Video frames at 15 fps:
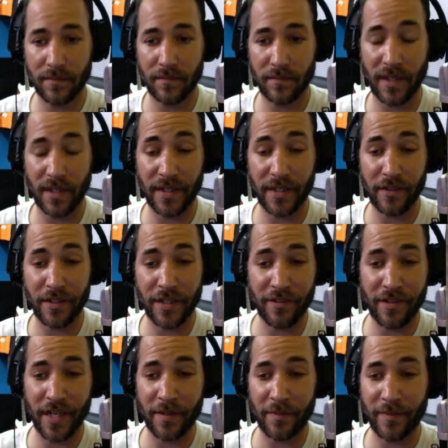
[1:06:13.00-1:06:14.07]
One. I agree.
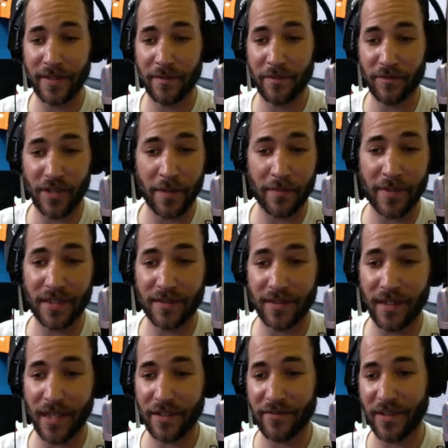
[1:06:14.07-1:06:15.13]
Rye, Be- Rye Beats
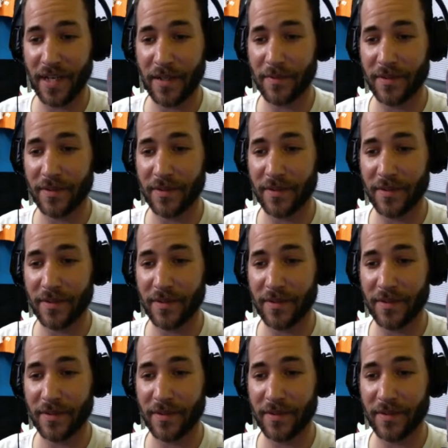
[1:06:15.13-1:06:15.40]
ninety five